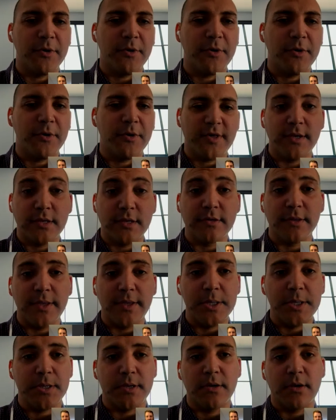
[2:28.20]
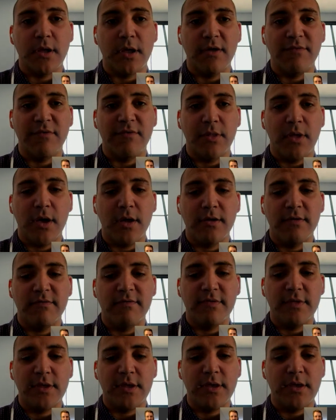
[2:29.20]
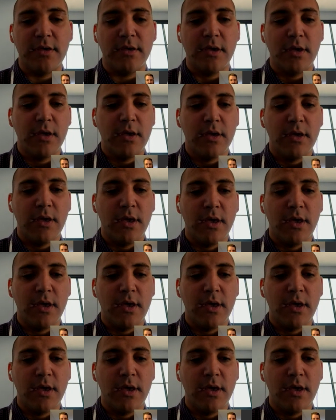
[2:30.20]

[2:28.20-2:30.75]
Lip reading: and foremost, I think it's a distillation of a lot of the